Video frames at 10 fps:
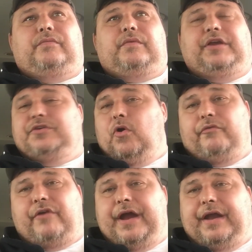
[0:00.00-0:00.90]
He
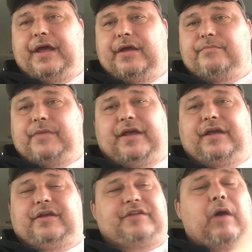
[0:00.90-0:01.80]
dove right in.
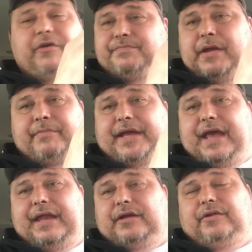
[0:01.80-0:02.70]
He's always been
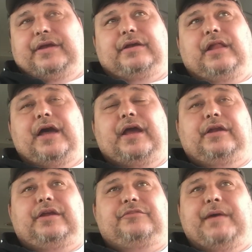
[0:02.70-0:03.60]
mechanically
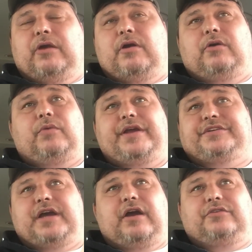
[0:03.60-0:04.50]
inclined. He's been around
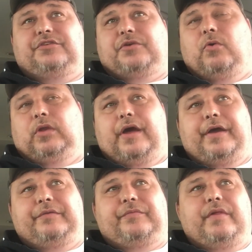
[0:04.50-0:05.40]
race cars his whole
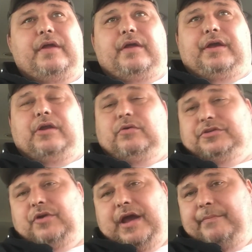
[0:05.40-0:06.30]
life. You know, his
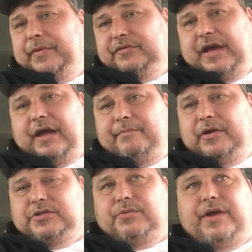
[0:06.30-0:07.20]
grandpa's got a
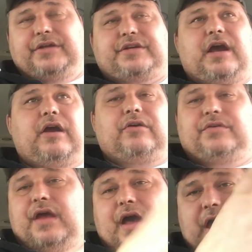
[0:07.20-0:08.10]
bunch of race
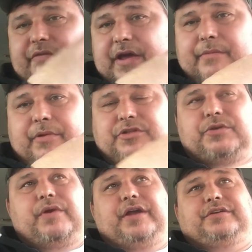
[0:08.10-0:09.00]
cars. I've had a bunch
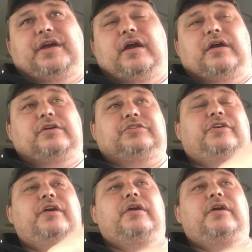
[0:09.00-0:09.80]
of race cars.